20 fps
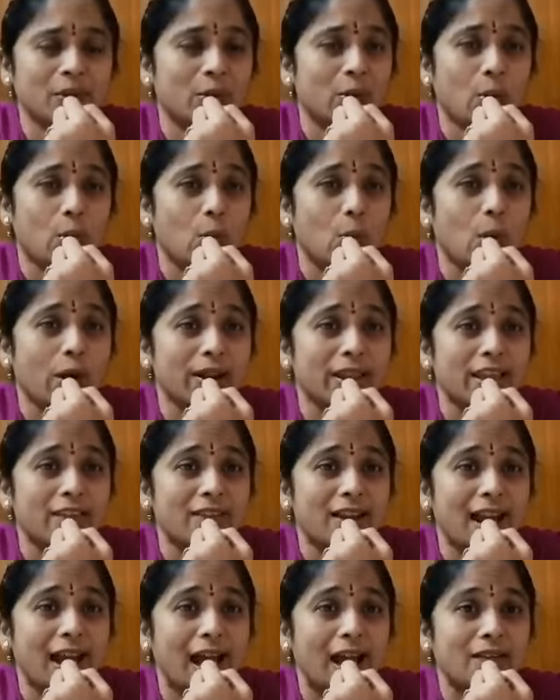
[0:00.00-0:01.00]
No, what they
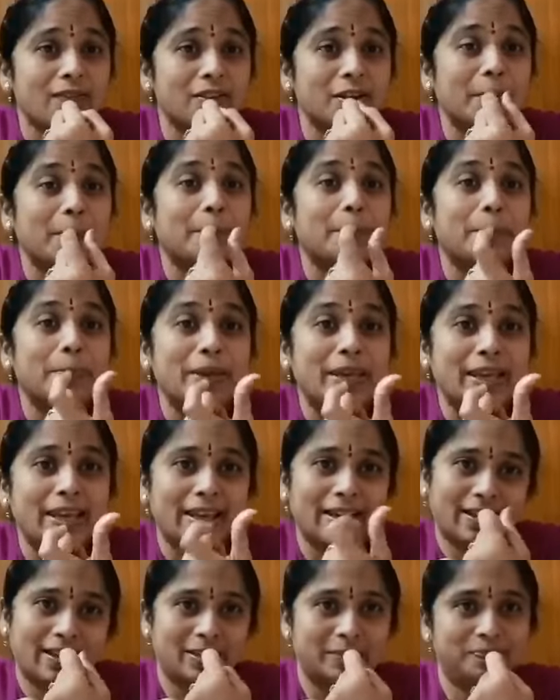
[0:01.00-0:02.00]
will have?
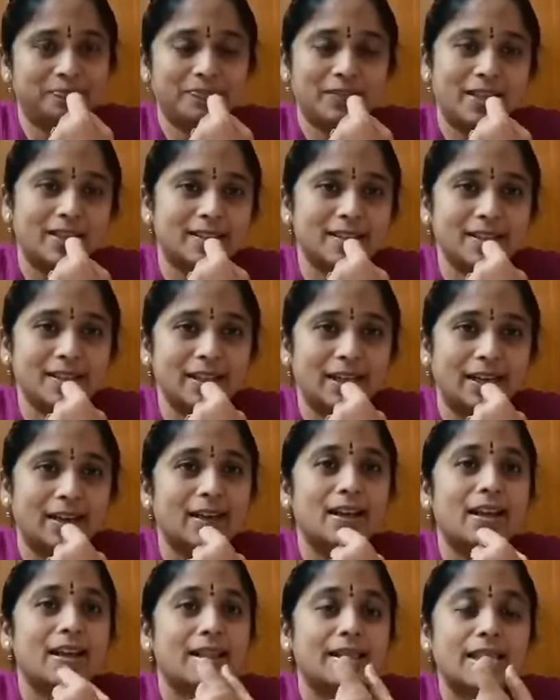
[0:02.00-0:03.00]
Beak, isn't
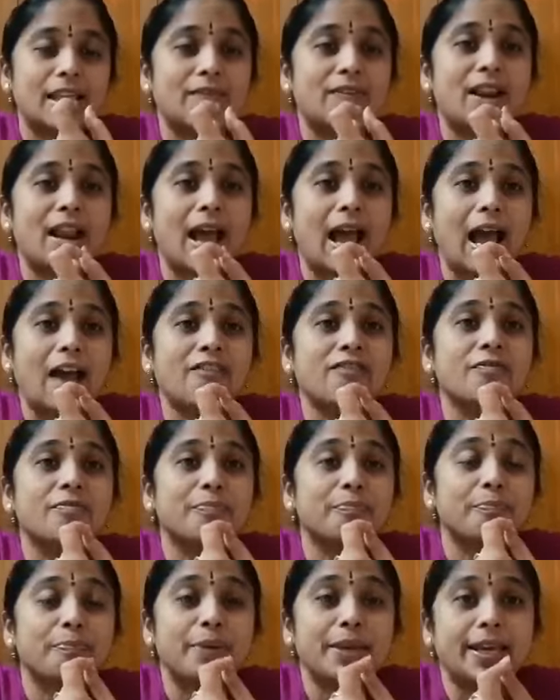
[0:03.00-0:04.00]
it? They will have
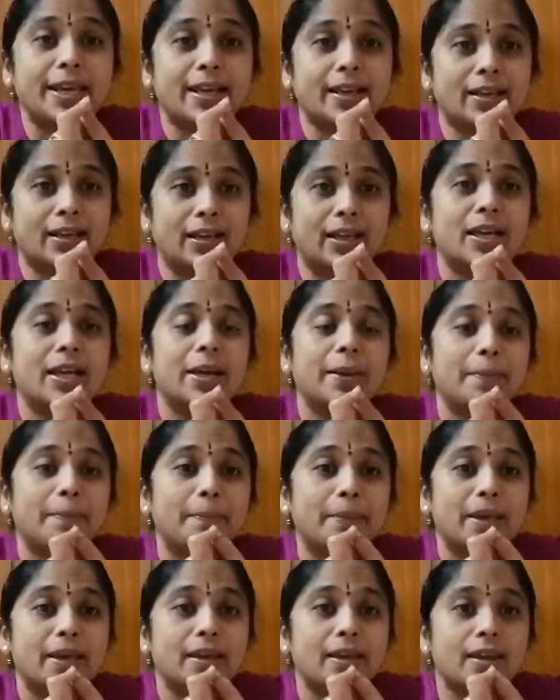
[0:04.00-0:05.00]
beak,
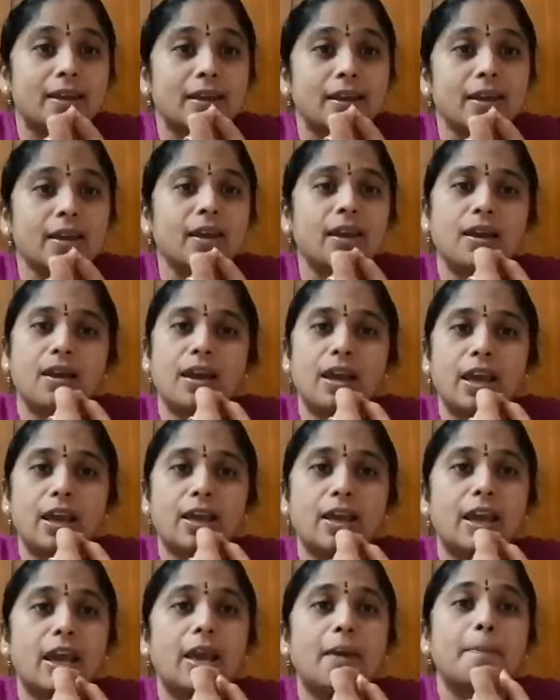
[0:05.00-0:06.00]

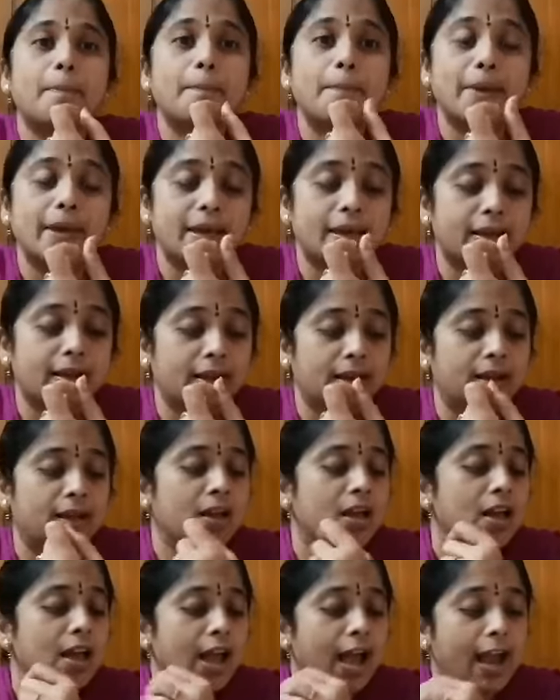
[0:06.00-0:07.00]
B-E-A-K, beak.
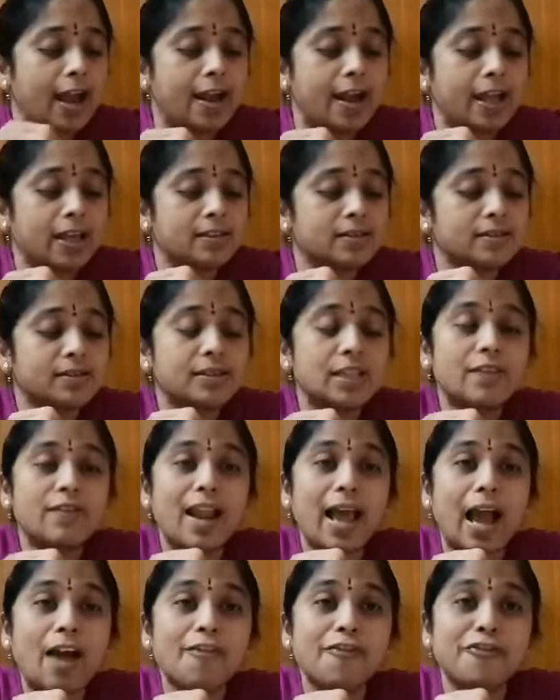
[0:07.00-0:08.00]
And next they
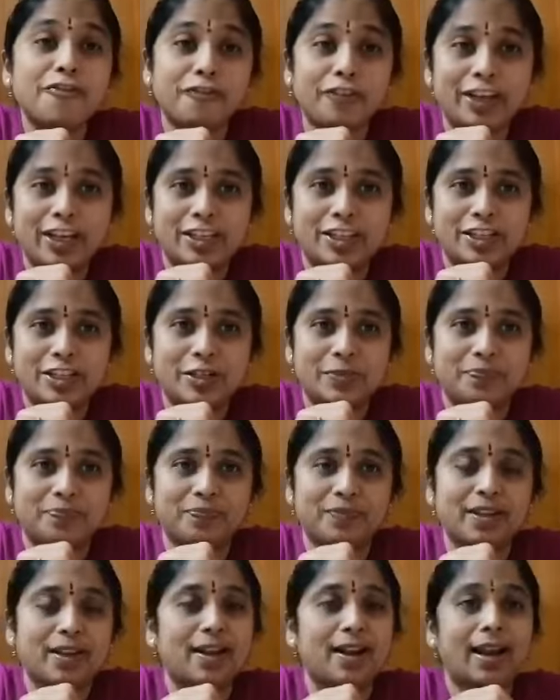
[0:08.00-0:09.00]
will have feet,
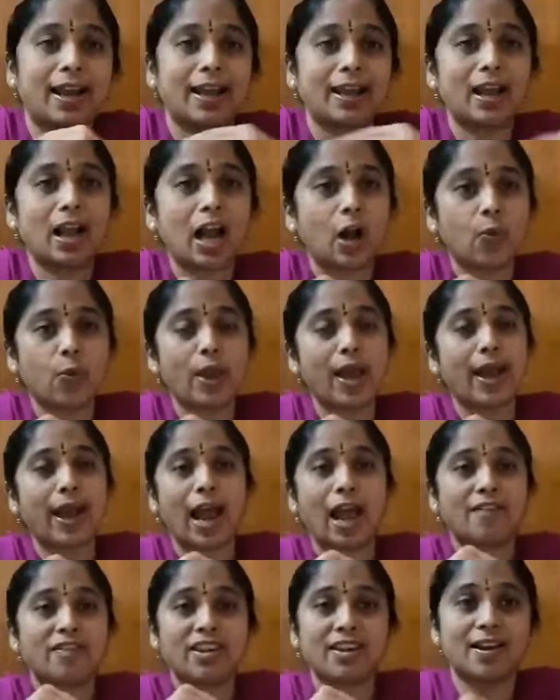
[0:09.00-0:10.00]
like how we are
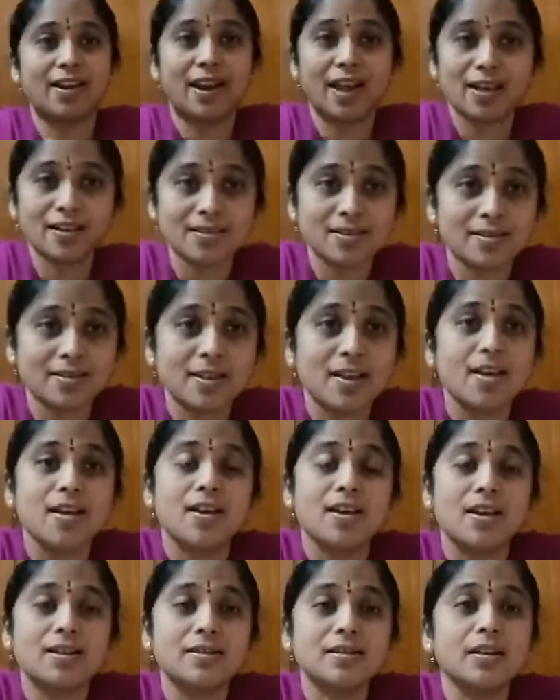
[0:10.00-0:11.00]
having a legs,
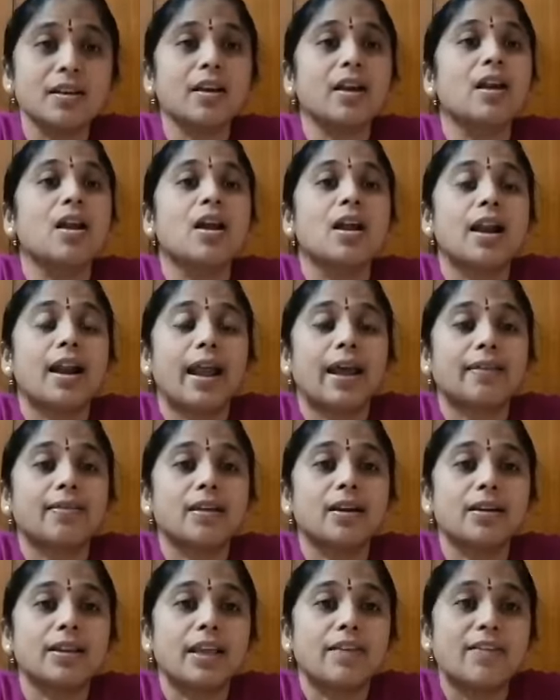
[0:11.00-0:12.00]
isn't it?
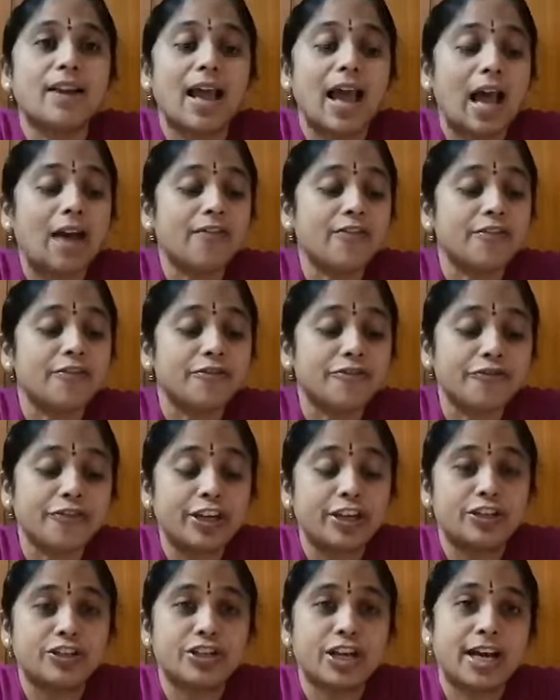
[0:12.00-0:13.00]
Like that they will have
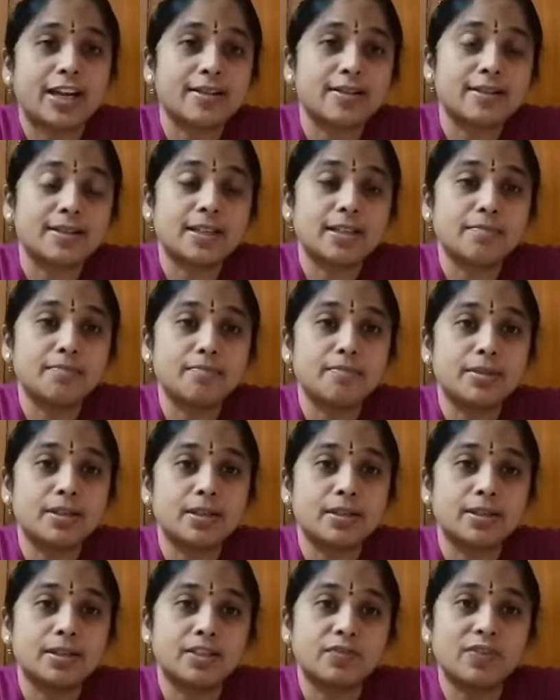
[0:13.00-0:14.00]
feet. And some
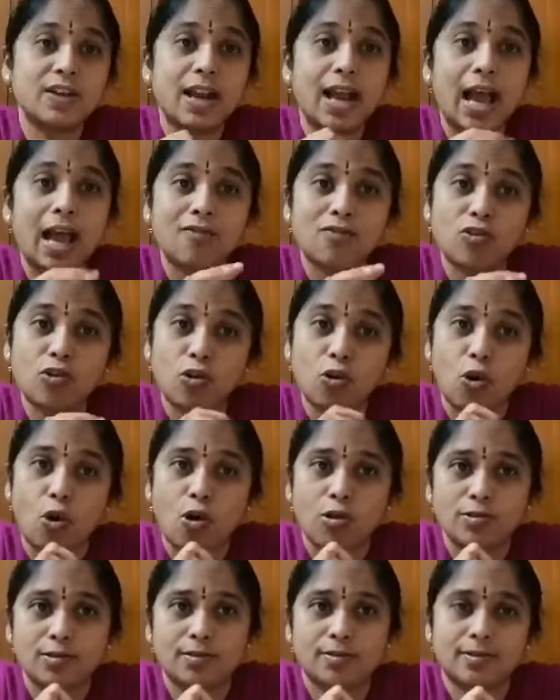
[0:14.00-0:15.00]
birds will have
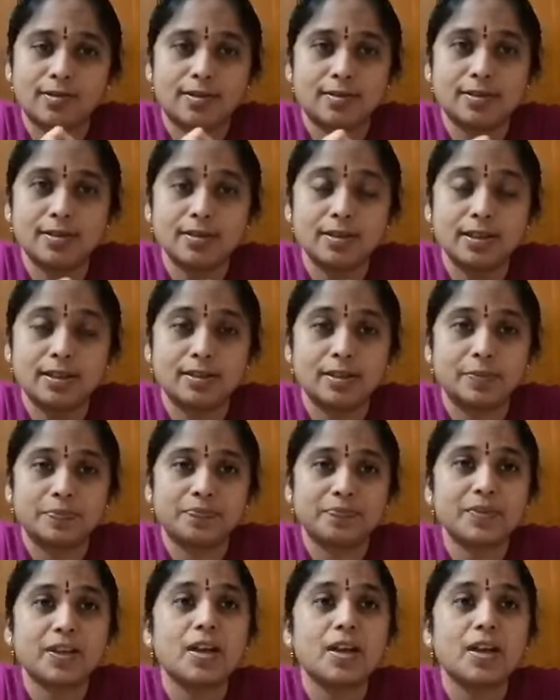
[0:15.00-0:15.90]
claws, isn't it?